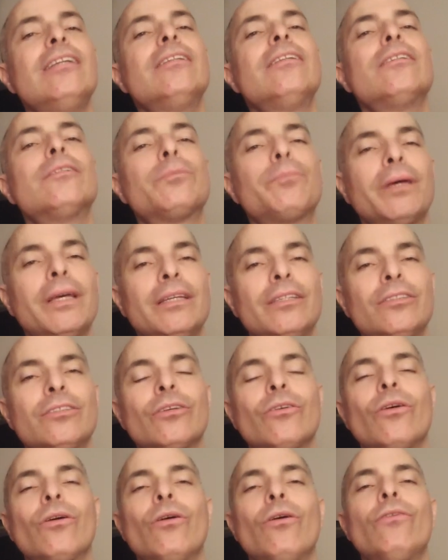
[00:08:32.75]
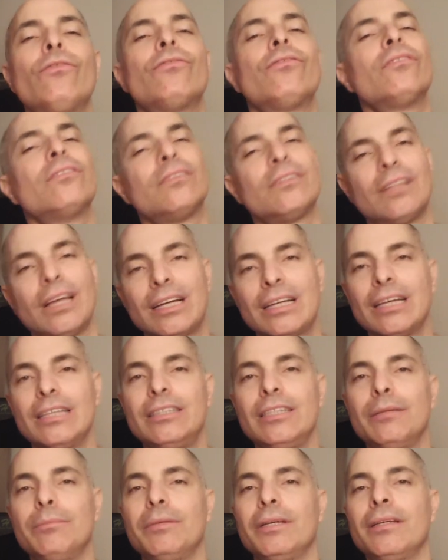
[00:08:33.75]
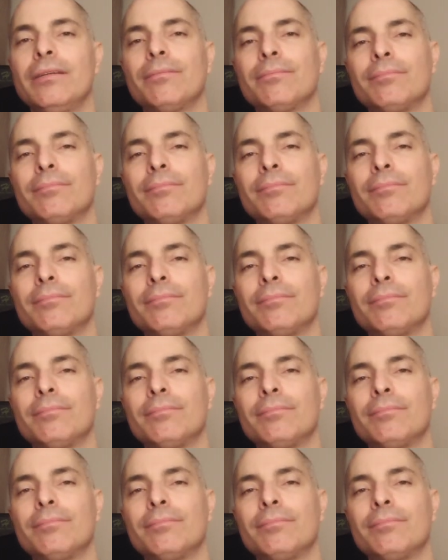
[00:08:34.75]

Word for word: in the space of takadimi,